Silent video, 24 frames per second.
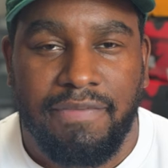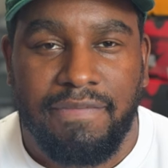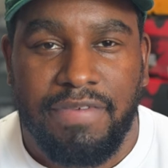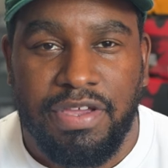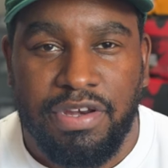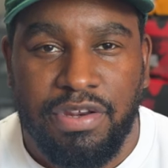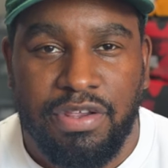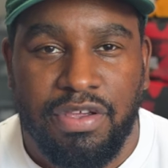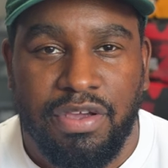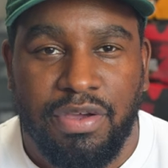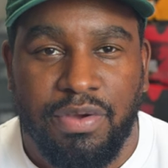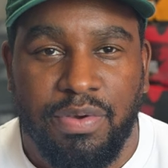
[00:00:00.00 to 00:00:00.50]

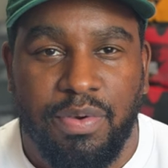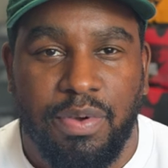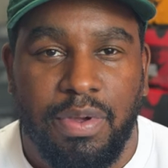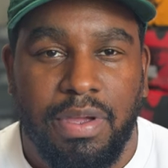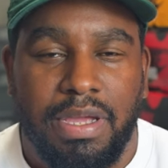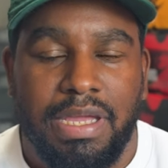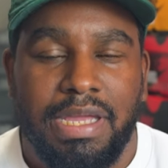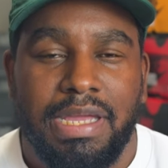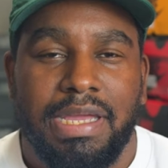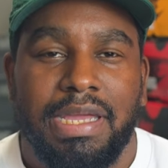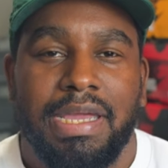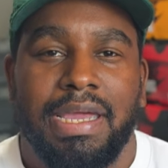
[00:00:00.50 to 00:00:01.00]
video
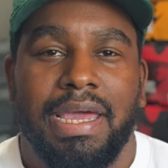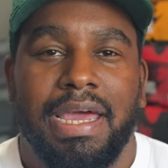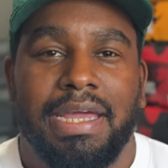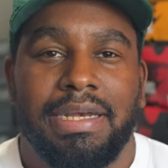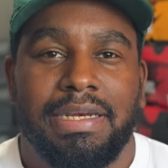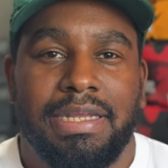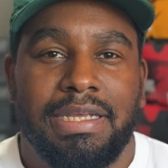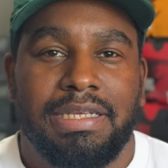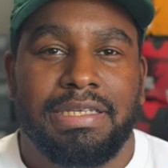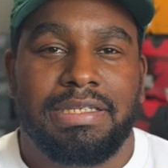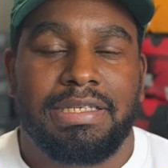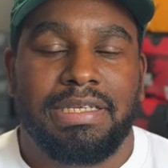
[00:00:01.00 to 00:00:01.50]

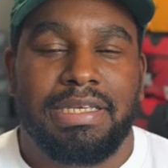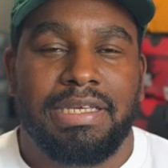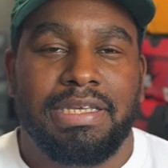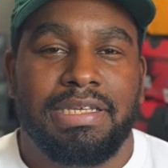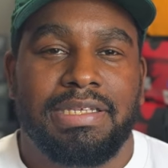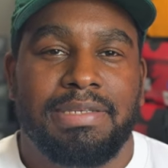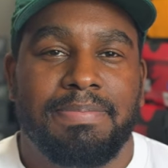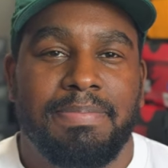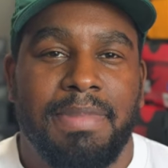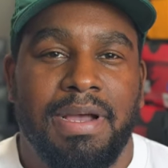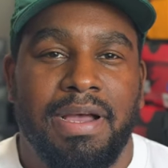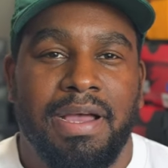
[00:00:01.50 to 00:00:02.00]
and this
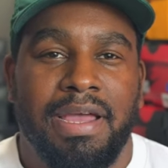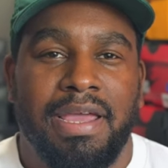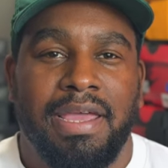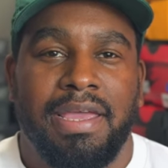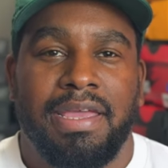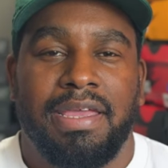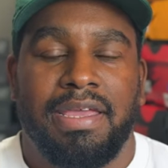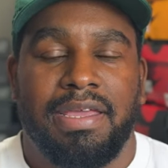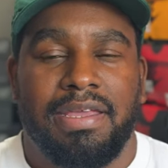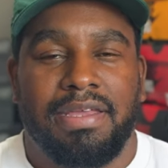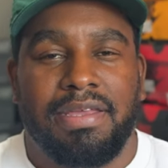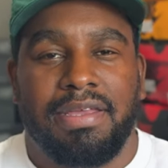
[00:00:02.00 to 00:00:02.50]
is
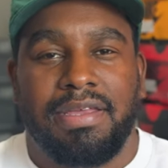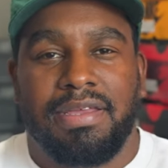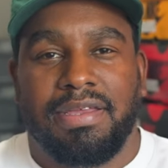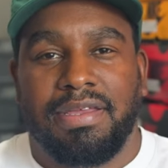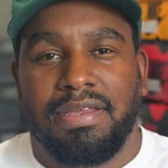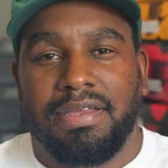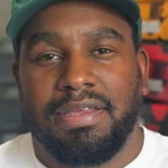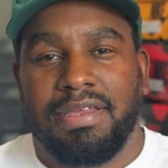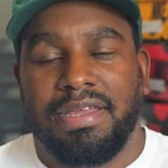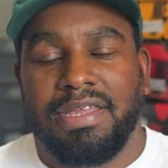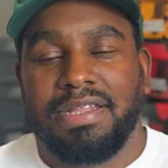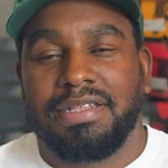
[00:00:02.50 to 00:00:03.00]
my
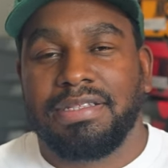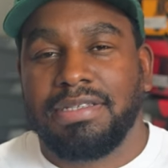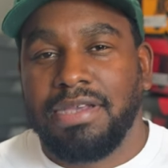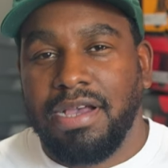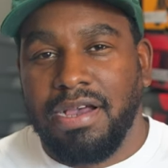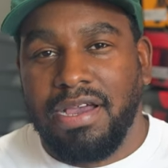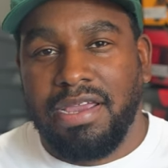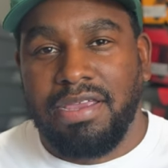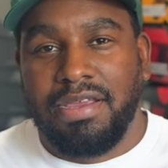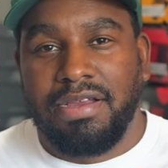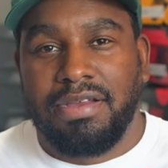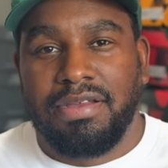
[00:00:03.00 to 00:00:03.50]

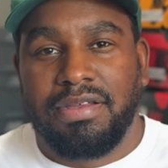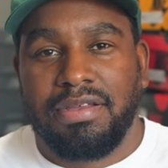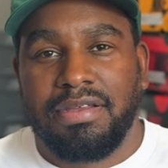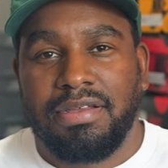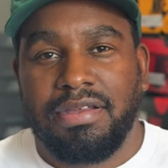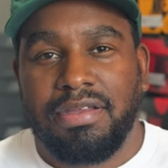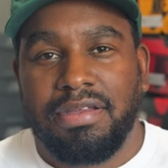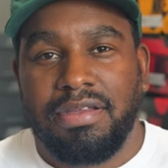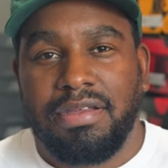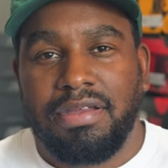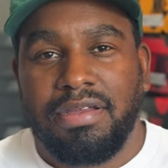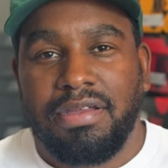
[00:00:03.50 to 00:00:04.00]
entire
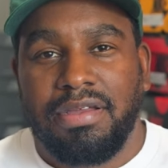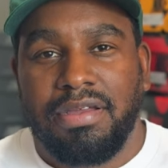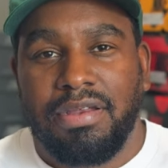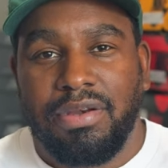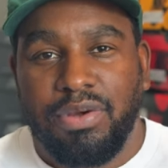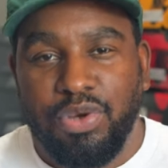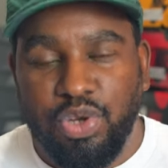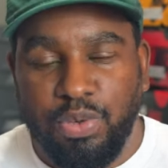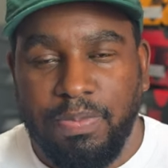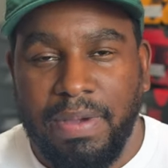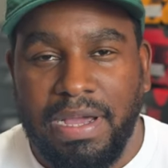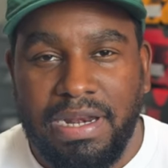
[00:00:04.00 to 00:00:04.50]

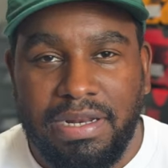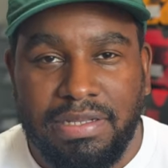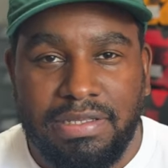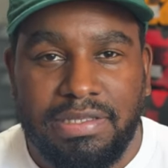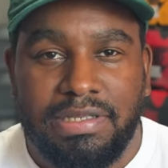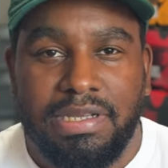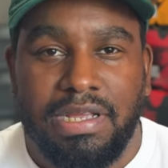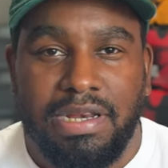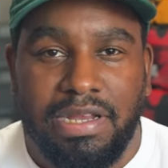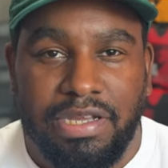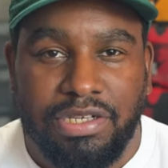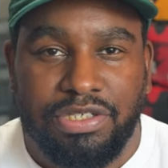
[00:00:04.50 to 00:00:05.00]
New Balance
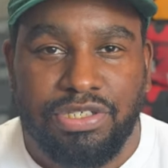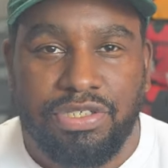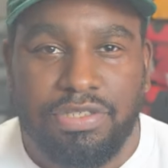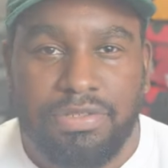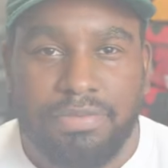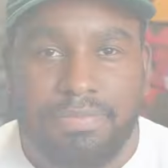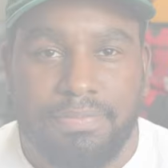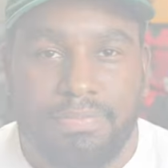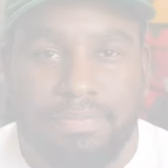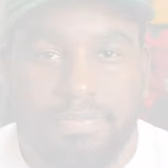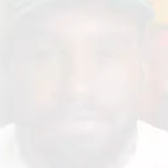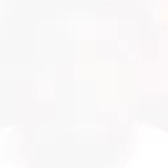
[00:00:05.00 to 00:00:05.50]
collection.
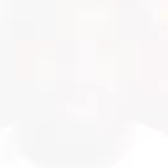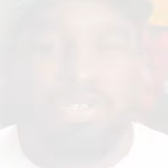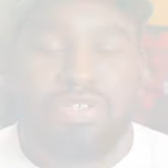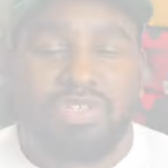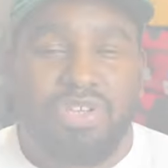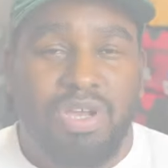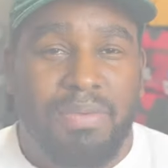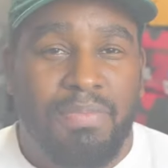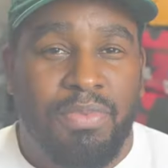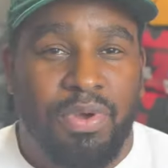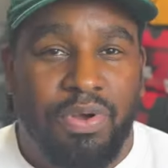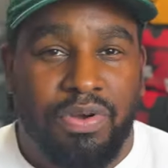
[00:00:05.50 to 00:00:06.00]

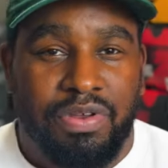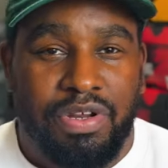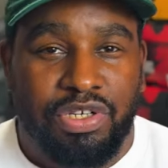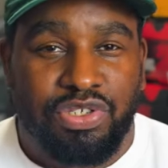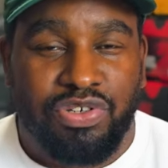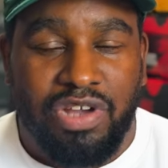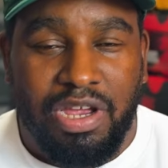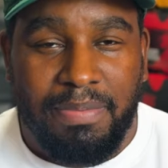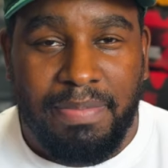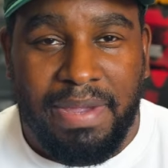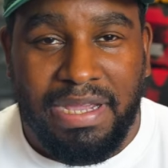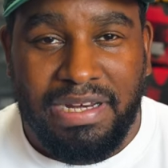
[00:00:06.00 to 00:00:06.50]
So I'm not going to
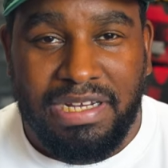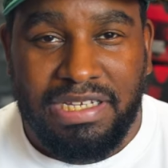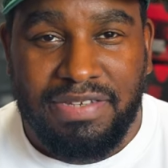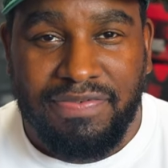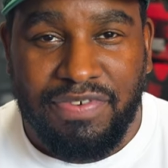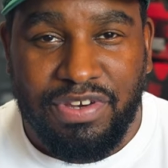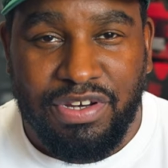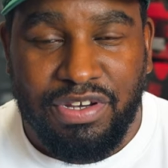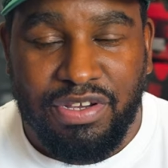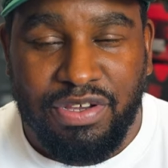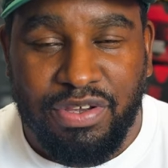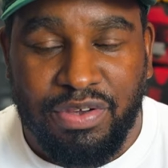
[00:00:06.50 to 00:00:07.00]
try and make this
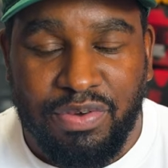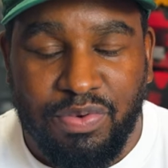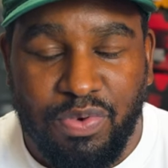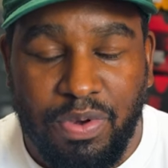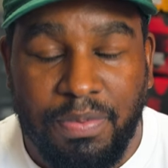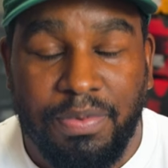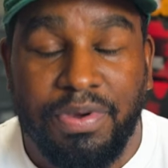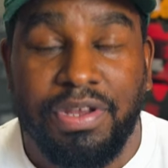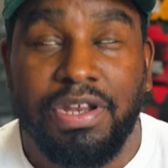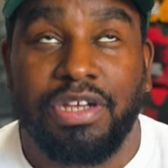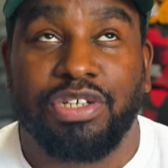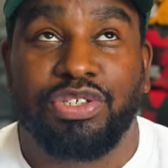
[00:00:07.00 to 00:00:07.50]
video, well,
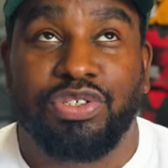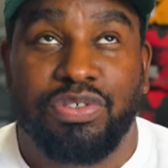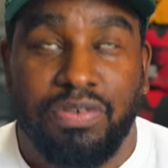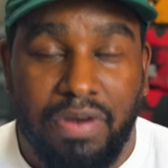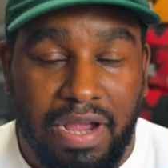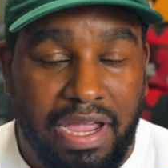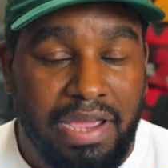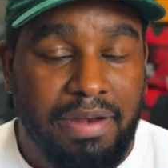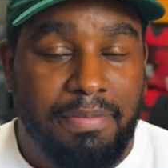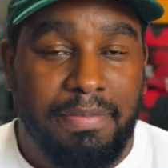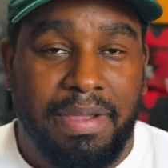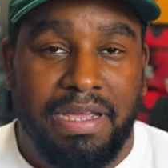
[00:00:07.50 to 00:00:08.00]
I'm going to
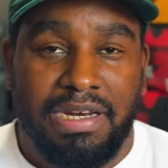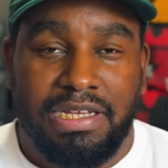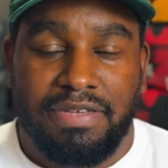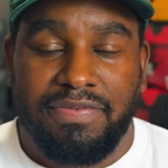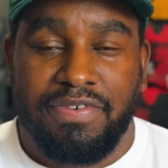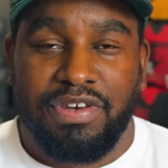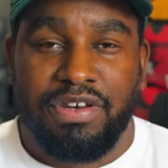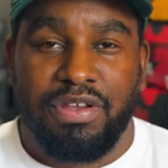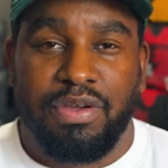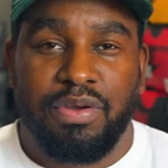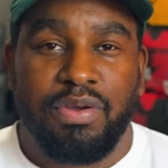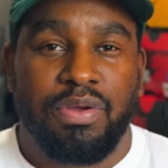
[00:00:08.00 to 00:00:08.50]
try and make this
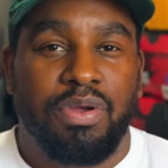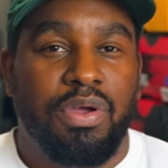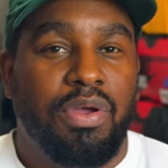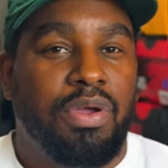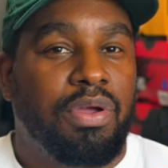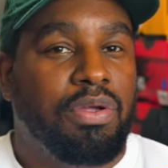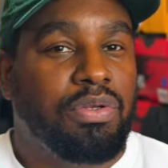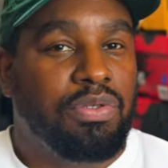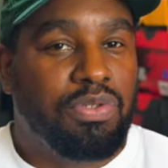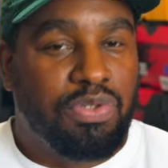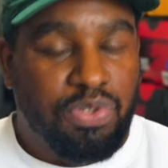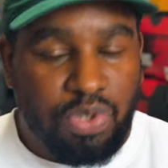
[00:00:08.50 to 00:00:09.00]
video
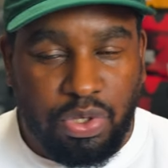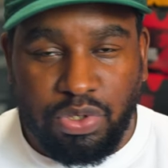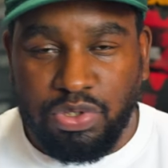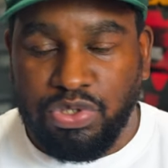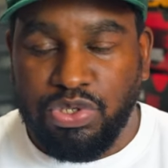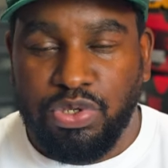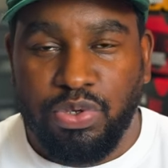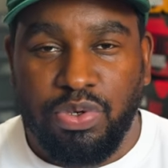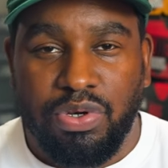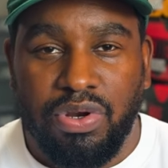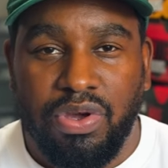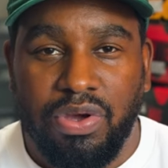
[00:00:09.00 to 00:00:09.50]
not
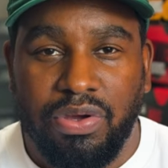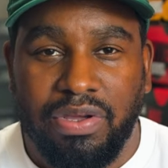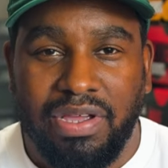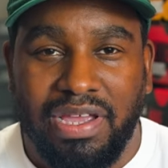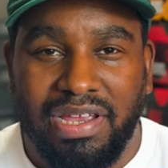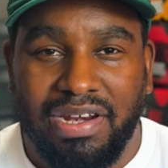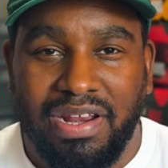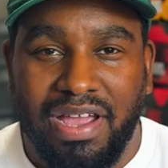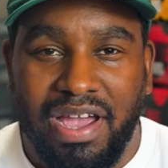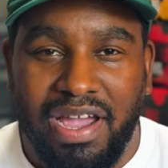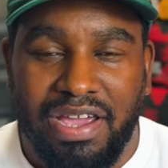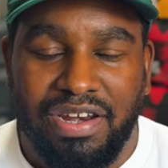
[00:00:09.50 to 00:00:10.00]
too long
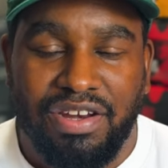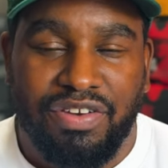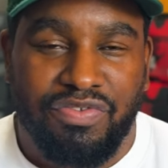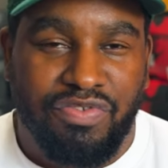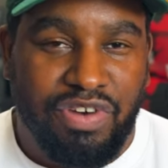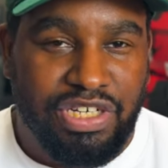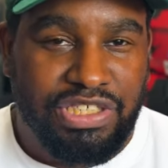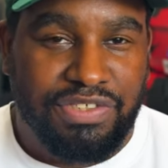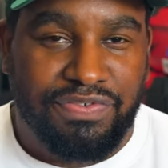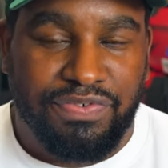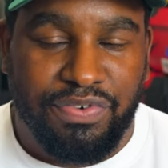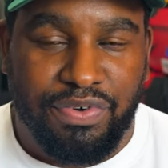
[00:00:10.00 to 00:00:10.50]
and kind of
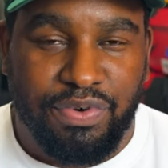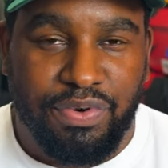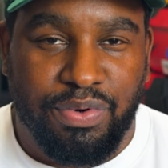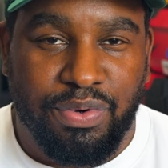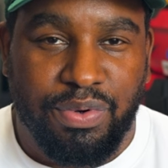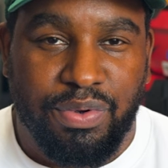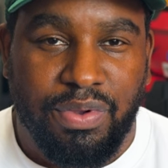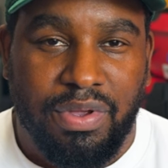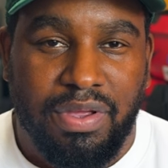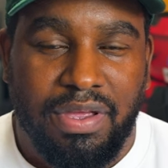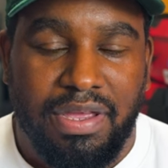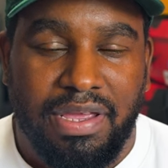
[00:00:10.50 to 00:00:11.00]
rush through
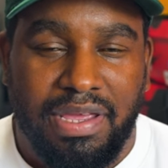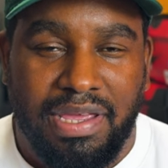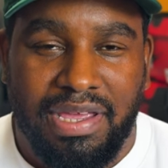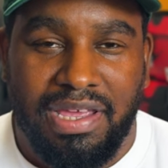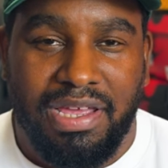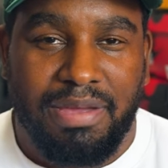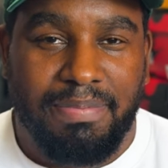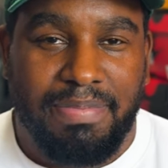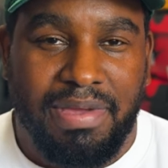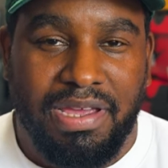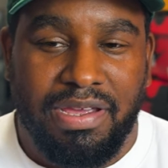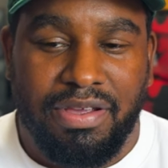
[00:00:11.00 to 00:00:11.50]

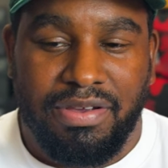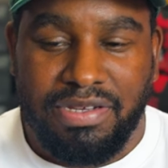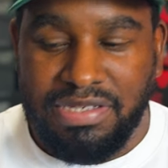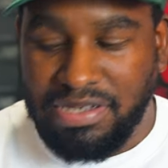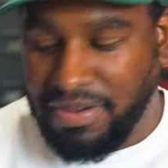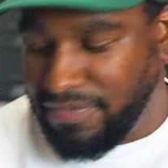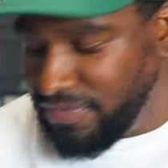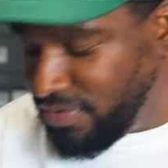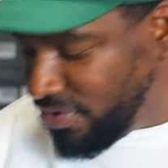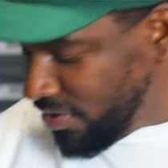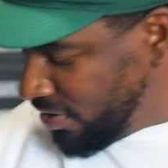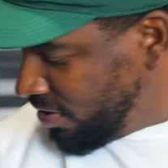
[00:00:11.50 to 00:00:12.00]
it a bit because
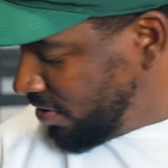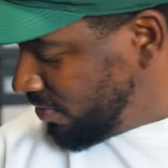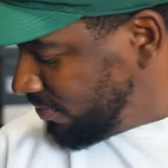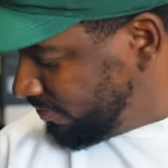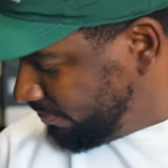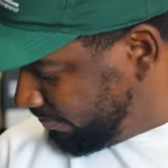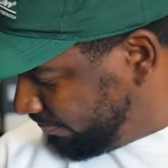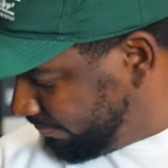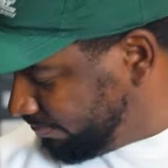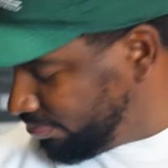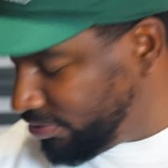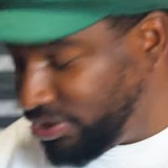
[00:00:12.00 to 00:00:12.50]
I've got
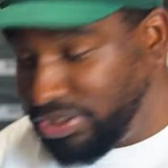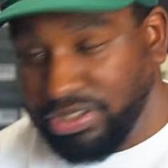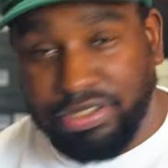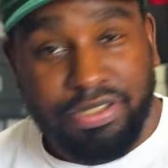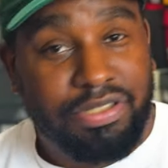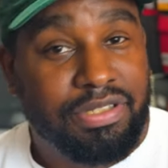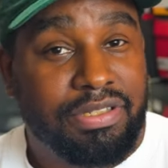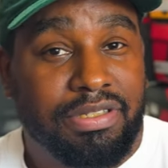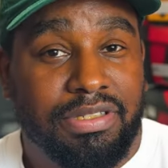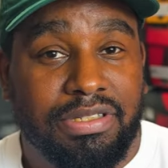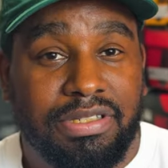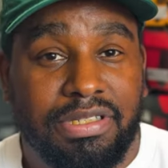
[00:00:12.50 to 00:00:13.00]
psh,